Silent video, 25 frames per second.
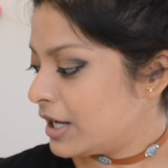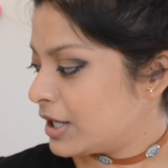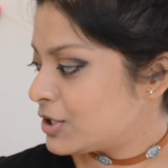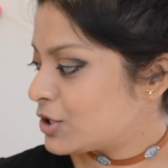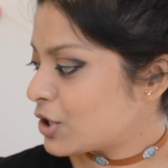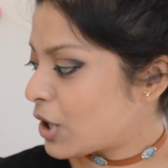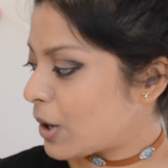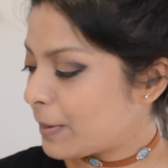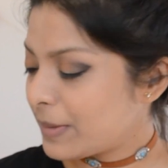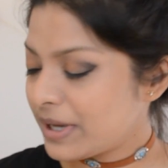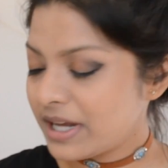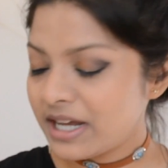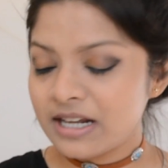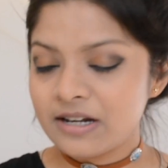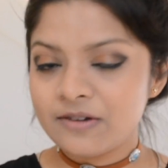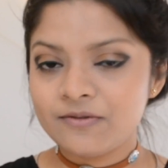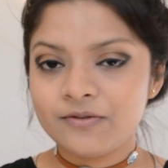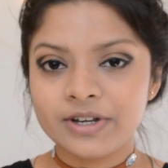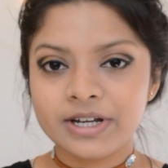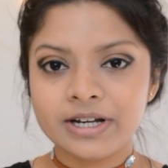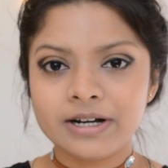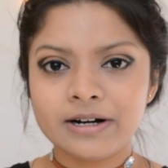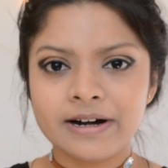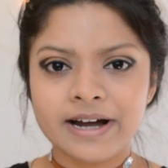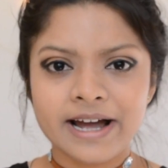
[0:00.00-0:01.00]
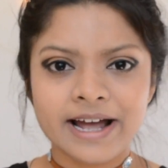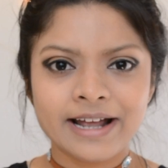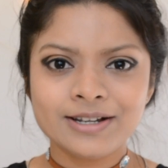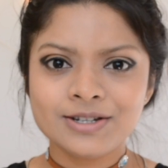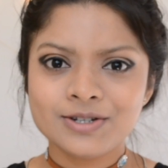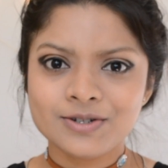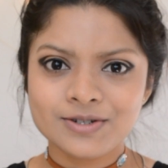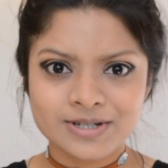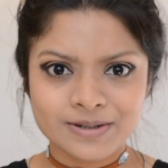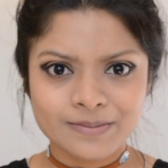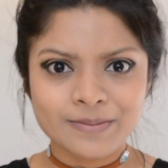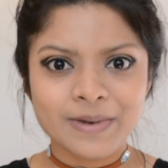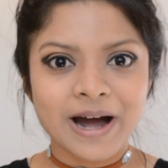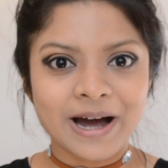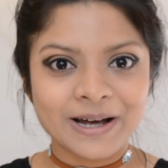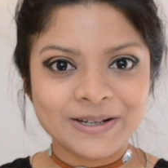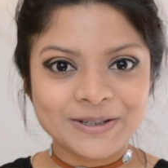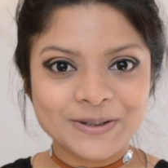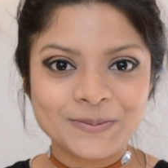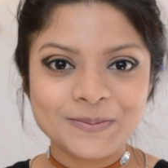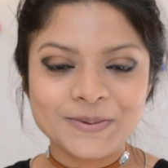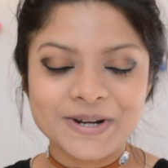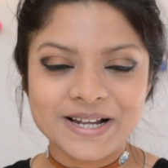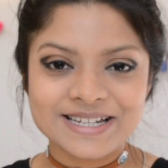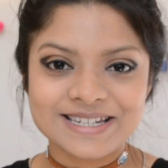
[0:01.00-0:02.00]
Tommy Hilfiger and to some
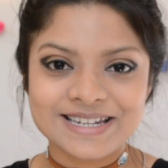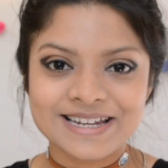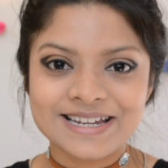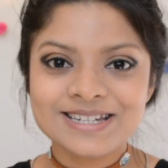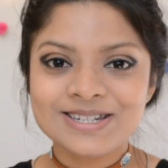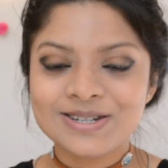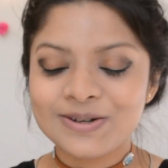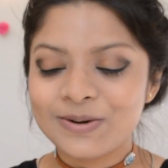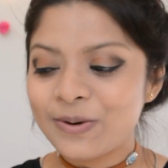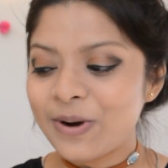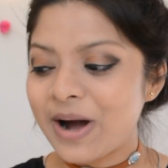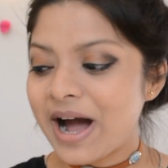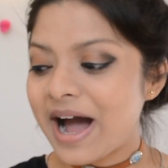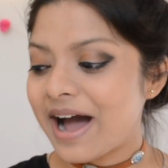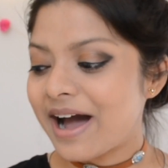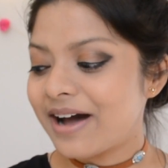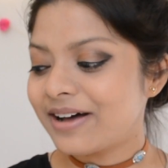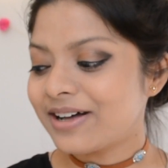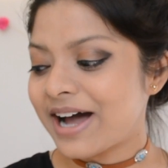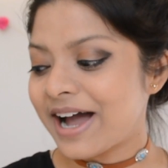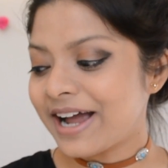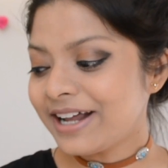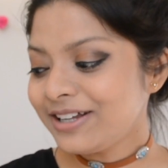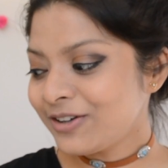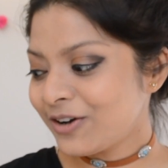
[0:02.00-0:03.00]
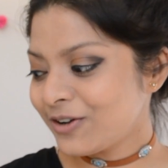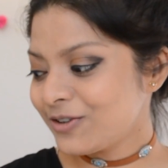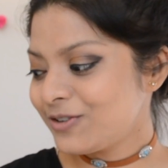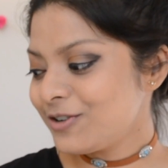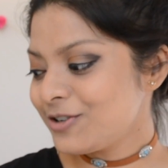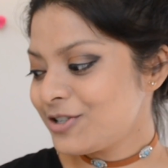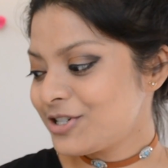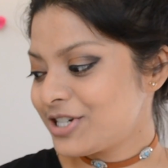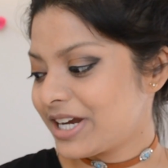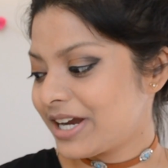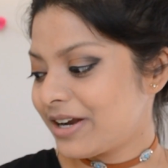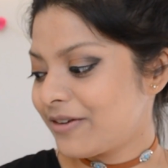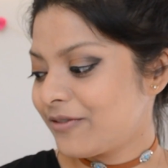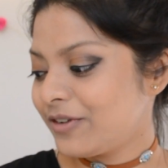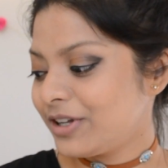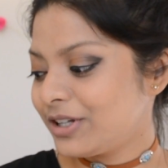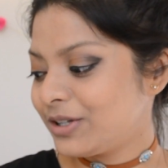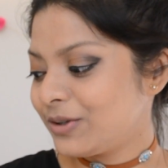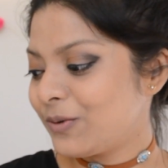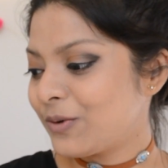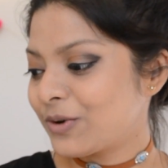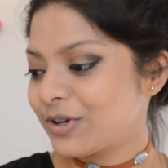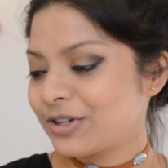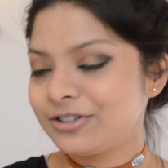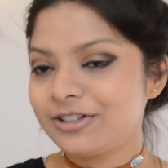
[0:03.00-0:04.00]
other places. So I thought to share with
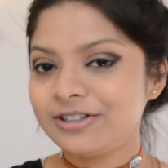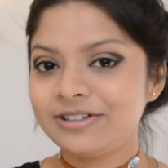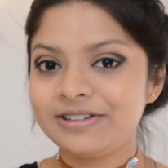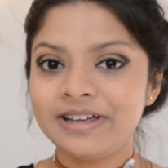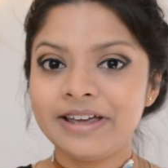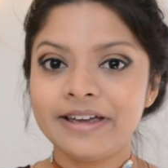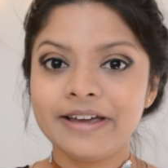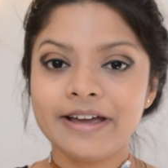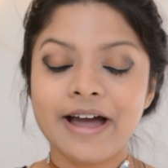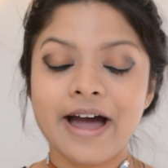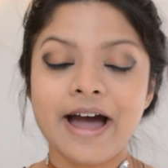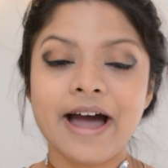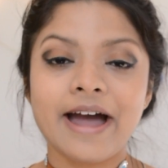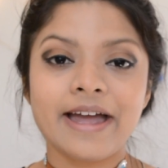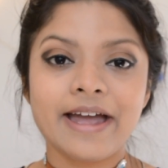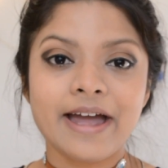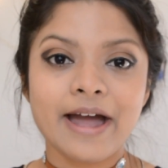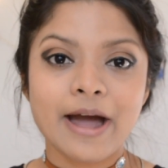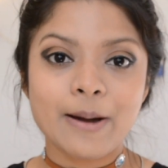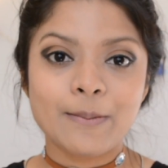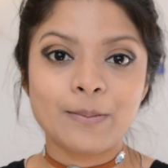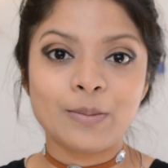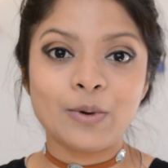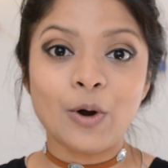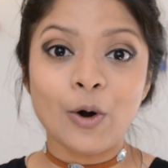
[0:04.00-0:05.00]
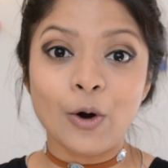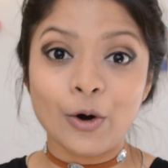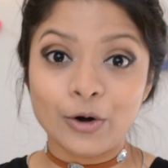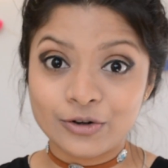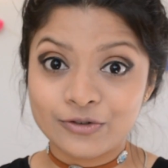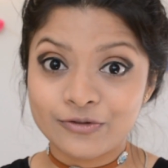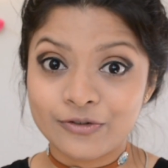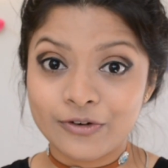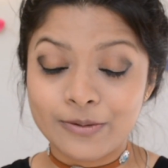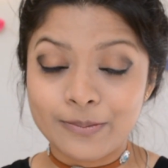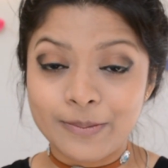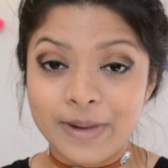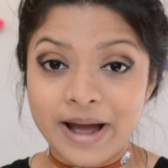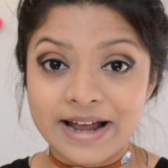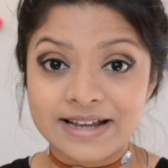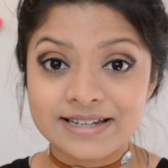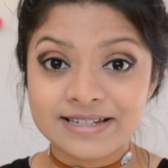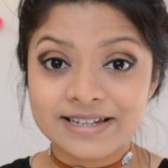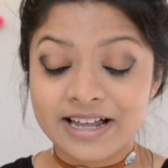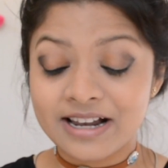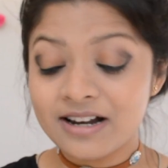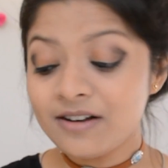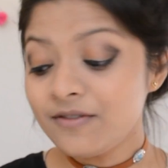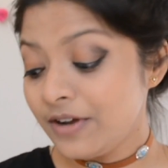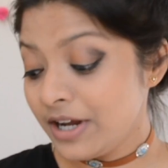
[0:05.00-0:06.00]
you what are the thing I have got for
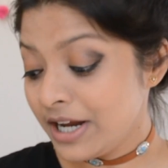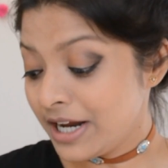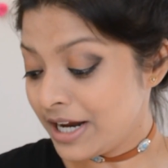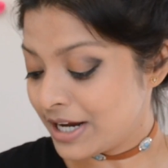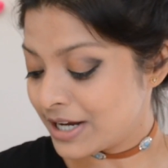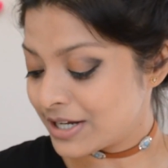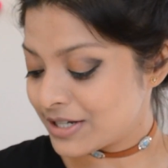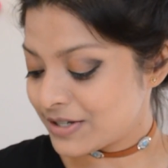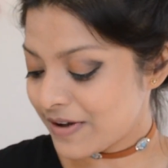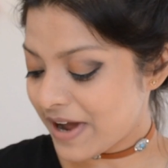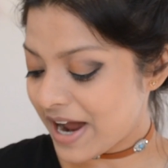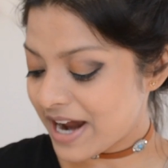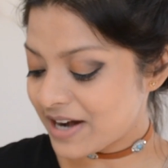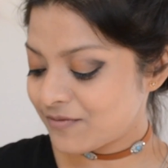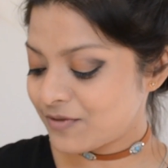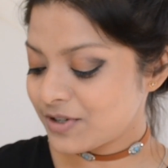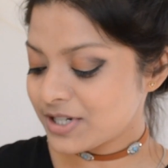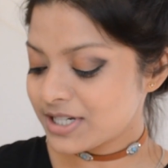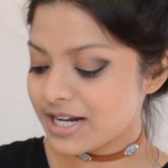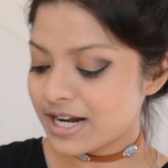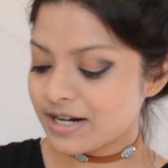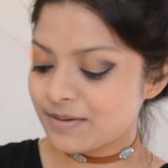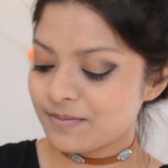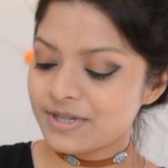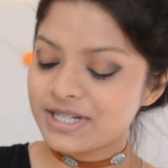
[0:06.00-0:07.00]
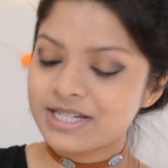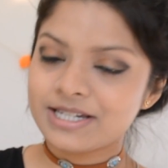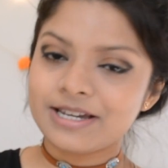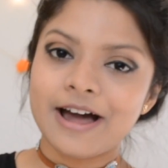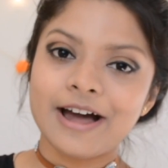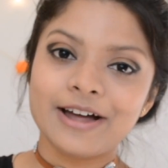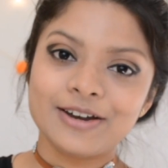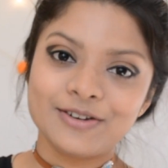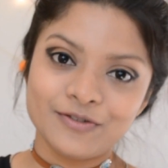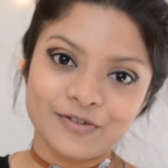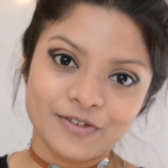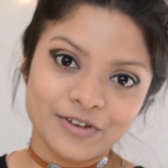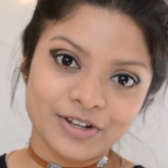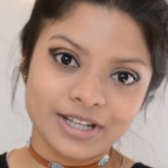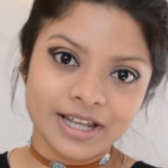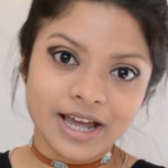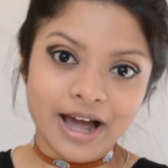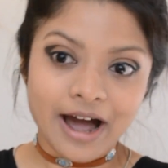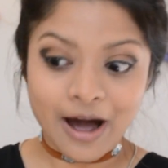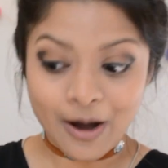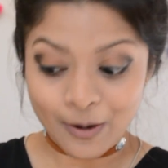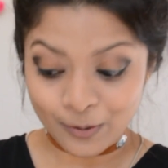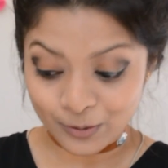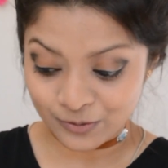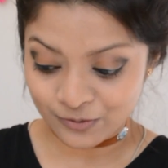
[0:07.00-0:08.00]
myself. So at first let me start with the
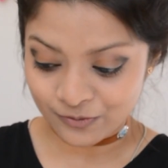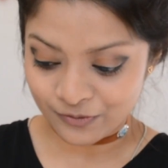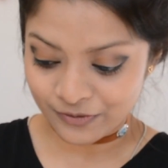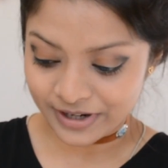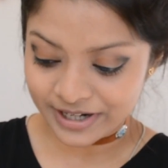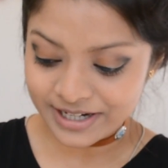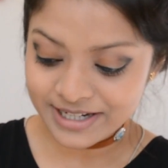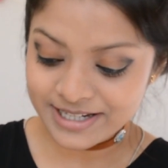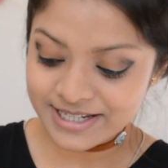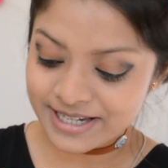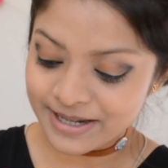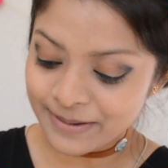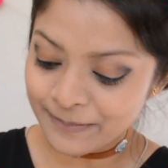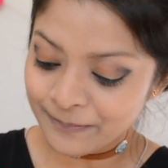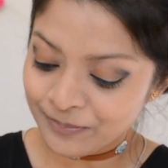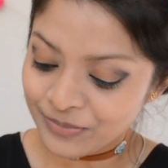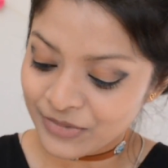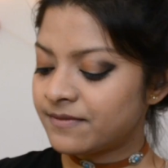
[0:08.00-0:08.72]
outfits.